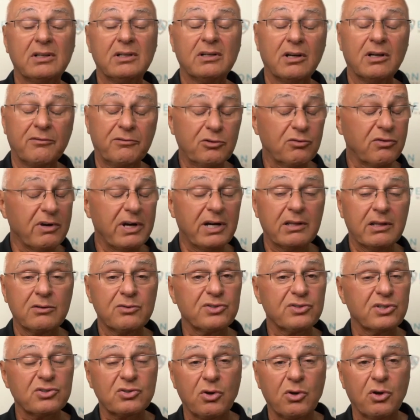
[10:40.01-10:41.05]
of creditors
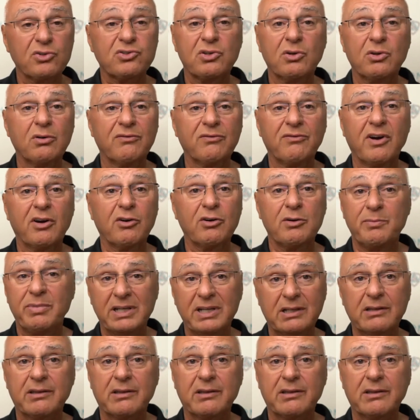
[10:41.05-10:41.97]
is also very big.